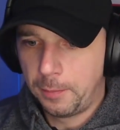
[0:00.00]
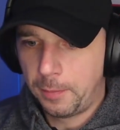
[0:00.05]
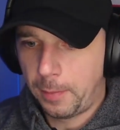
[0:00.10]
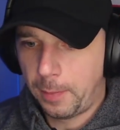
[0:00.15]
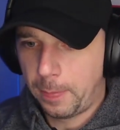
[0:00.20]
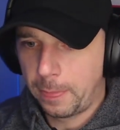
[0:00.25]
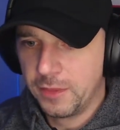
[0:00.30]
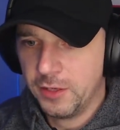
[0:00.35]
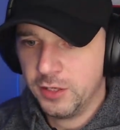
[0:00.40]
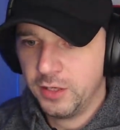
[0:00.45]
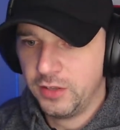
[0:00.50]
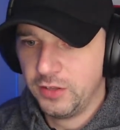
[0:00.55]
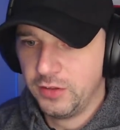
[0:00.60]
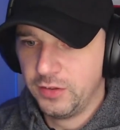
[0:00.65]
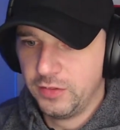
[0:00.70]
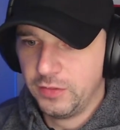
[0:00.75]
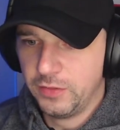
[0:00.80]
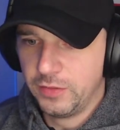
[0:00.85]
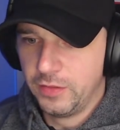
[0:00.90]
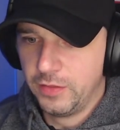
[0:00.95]
You know,
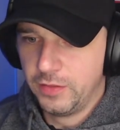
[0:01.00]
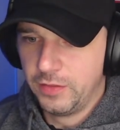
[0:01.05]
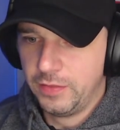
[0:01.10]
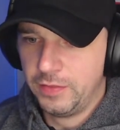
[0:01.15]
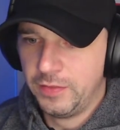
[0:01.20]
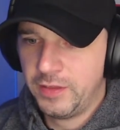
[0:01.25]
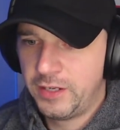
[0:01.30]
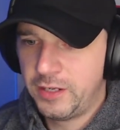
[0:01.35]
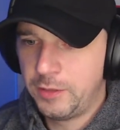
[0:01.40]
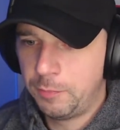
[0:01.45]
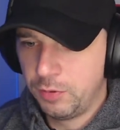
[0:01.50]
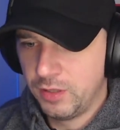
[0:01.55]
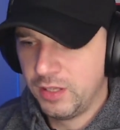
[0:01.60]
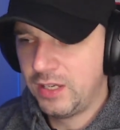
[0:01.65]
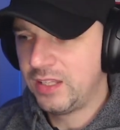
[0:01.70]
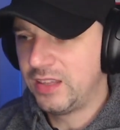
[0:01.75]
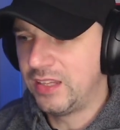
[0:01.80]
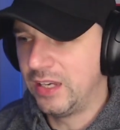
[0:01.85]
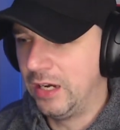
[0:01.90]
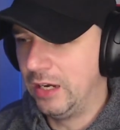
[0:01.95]
they'd have
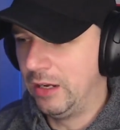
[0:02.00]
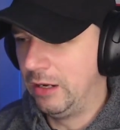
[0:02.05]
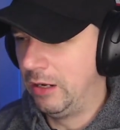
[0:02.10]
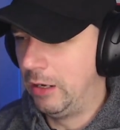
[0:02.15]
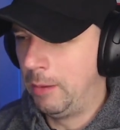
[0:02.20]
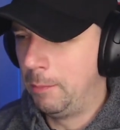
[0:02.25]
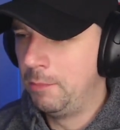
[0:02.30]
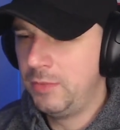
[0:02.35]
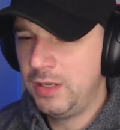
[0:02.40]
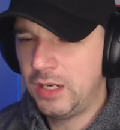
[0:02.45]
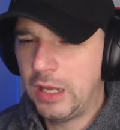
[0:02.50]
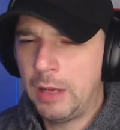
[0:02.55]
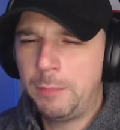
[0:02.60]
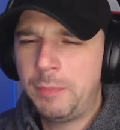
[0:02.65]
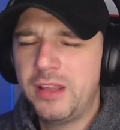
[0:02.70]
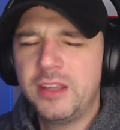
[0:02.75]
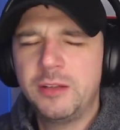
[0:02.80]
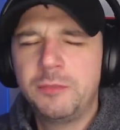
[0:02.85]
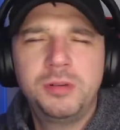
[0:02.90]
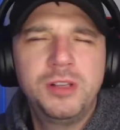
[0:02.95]
played that a million, I
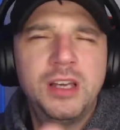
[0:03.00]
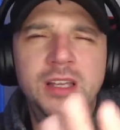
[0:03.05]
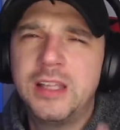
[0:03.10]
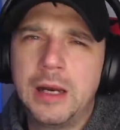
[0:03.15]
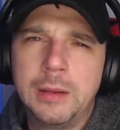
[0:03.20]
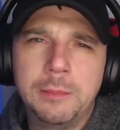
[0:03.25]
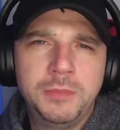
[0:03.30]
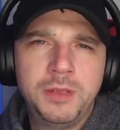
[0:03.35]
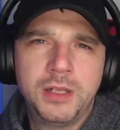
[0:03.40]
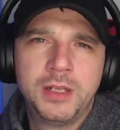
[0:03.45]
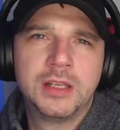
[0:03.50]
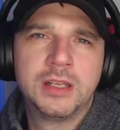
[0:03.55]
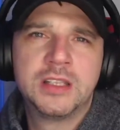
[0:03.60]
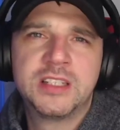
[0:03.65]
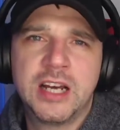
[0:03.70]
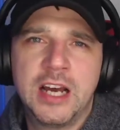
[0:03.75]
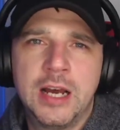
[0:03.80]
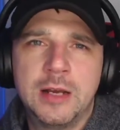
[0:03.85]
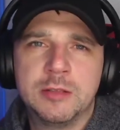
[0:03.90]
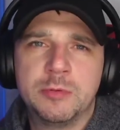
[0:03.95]
bet they played that a million
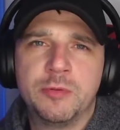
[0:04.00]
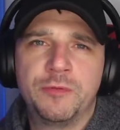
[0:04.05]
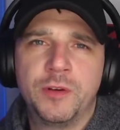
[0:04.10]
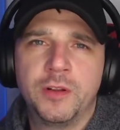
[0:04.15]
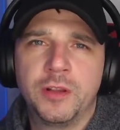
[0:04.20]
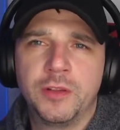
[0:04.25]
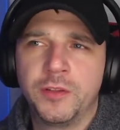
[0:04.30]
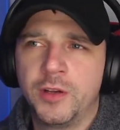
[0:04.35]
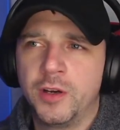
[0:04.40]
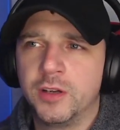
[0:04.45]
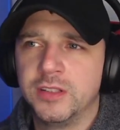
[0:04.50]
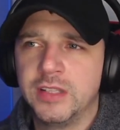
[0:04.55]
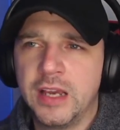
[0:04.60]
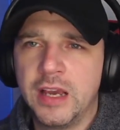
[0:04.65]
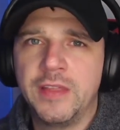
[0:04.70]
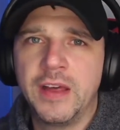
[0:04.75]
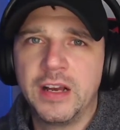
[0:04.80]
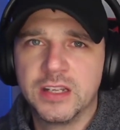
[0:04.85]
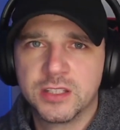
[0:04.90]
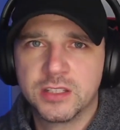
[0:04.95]
times before they thought, yeah,
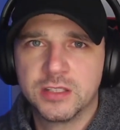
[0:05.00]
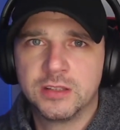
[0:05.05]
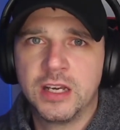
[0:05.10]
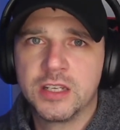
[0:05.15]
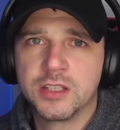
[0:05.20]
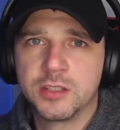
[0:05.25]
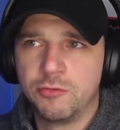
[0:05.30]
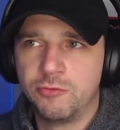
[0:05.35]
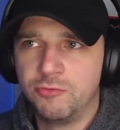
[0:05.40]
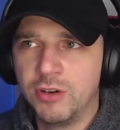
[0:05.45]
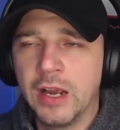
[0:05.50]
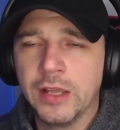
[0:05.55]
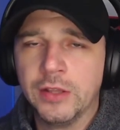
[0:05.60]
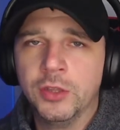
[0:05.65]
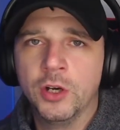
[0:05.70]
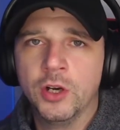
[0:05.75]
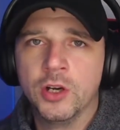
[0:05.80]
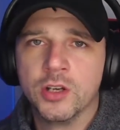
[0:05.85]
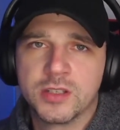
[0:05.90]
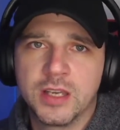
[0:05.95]
that's the right
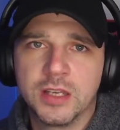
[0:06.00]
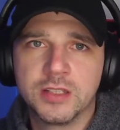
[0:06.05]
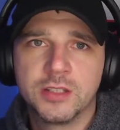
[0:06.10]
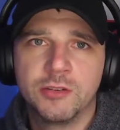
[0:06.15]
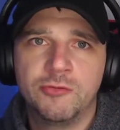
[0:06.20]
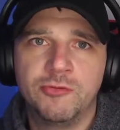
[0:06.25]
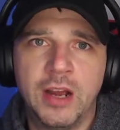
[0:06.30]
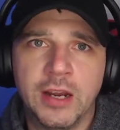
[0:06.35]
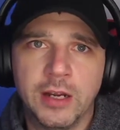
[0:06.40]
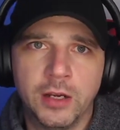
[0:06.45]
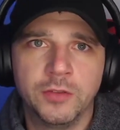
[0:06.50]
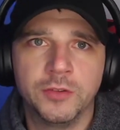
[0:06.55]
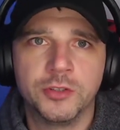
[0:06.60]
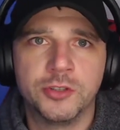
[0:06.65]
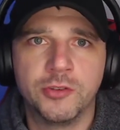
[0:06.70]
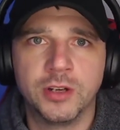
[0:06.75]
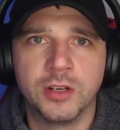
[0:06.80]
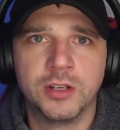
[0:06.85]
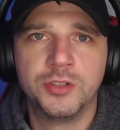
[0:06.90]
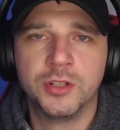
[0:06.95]
notes, that's the right on the
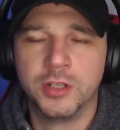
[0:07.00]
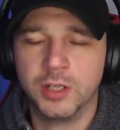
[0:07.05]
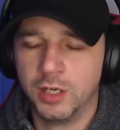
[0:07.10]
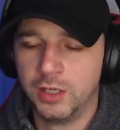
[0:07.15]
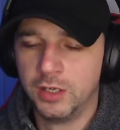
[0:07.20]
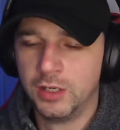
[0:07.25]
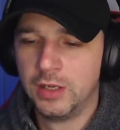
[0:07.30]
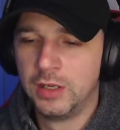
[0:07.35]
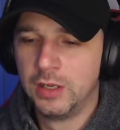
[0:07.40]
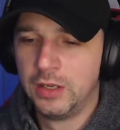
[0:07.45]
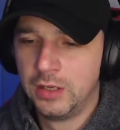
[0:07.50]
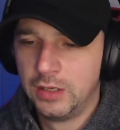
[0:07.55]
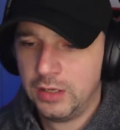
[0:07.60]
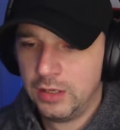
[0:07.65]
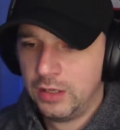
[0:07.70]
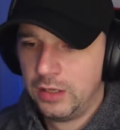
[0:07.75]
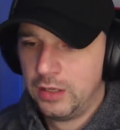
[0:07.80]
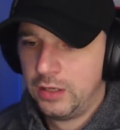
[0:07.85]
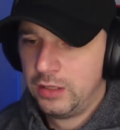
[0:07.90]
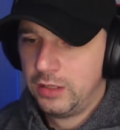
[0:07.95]
strings, you know.
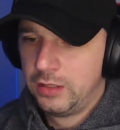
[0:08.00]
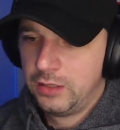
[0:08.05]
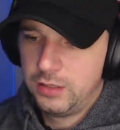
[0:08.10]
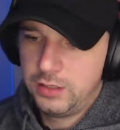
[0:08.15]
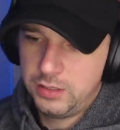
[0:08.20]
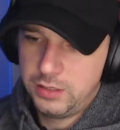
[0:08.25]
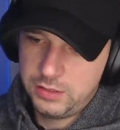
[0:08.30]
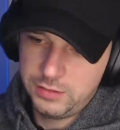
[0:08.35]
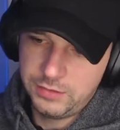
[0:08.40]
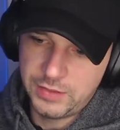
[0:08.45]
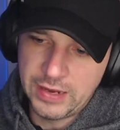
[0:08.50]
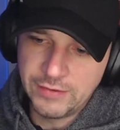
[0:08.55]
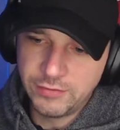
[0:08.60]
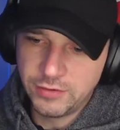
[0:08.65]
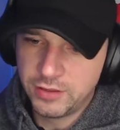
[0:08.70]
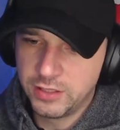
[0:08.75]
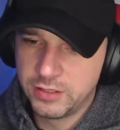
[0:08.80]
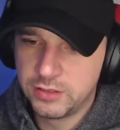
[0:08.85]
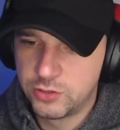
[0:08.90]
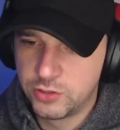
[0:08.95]

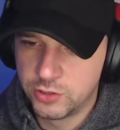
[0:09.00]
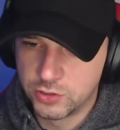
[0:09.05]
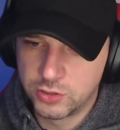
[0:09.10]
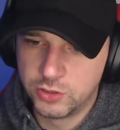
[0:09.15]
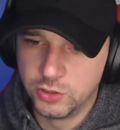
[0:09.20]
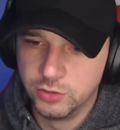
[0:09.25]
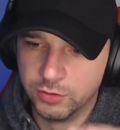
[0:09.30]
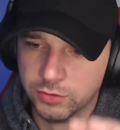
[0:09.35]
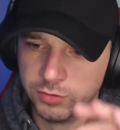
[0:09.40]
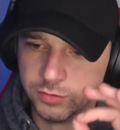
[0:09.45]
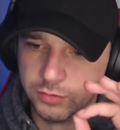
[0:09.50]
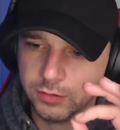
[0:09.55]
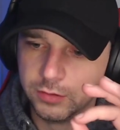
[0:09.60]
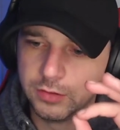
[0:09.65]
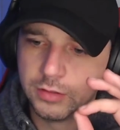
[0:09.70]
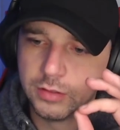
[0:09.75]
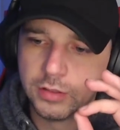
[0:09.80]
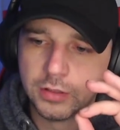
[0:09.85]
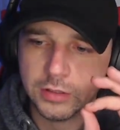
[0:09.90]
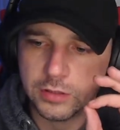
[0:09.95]
Everything's just done
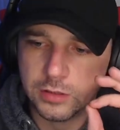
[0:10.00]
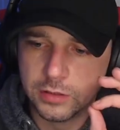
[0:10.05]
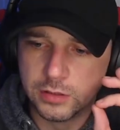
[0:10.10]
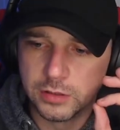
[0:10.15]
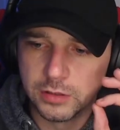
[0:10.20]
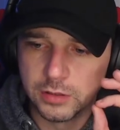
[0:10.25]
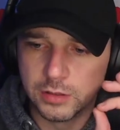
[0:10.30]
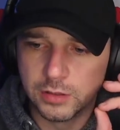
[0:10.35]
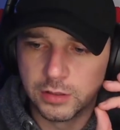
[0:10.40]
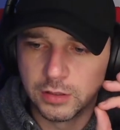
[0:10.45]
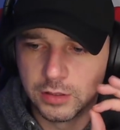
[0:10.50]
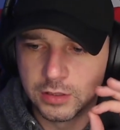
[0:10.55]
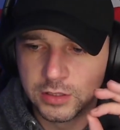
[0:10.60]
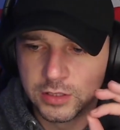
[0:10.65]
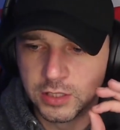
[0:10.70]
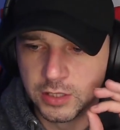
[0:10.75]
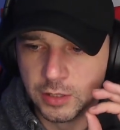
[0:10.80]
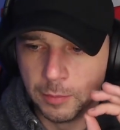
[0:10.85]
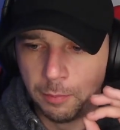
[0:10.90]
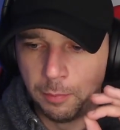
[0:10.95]

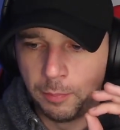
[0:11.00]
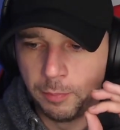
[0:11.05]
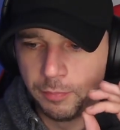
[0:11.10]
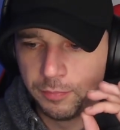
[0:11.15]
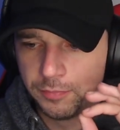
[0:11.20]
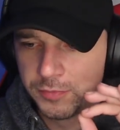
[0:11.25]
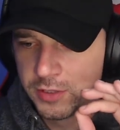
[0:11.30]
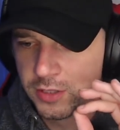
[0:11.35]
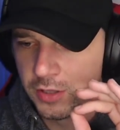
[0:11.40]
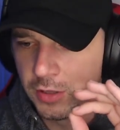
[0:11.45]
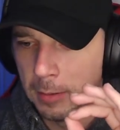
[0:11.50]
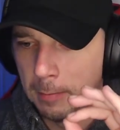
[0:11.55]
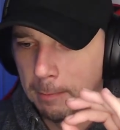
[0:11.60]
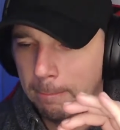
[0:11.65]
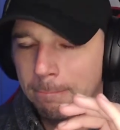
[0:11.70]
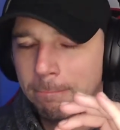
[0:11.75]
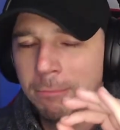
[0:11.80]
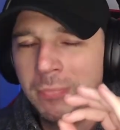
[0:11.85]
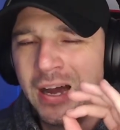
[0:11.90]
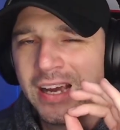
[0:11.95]
to the
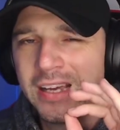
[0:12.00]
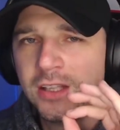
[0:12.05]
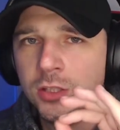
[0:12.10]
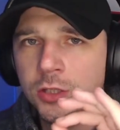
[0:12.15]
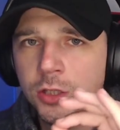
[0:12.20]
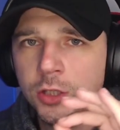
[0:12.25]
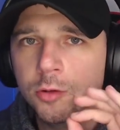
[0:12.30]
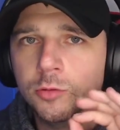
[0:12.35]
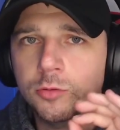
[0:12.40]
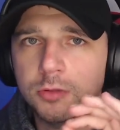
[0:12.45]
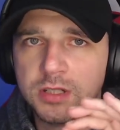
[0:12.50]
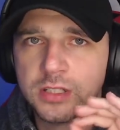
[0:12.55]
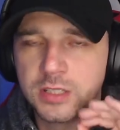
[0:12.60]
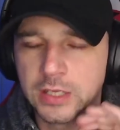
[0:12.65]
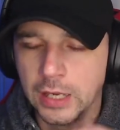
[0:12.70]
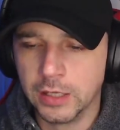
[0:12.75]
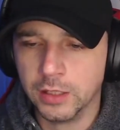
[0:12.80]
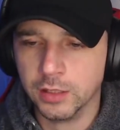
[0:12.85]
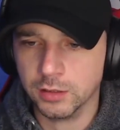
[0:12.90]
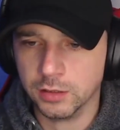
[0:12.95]
minute
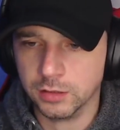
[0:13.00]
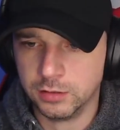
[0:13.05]
scale.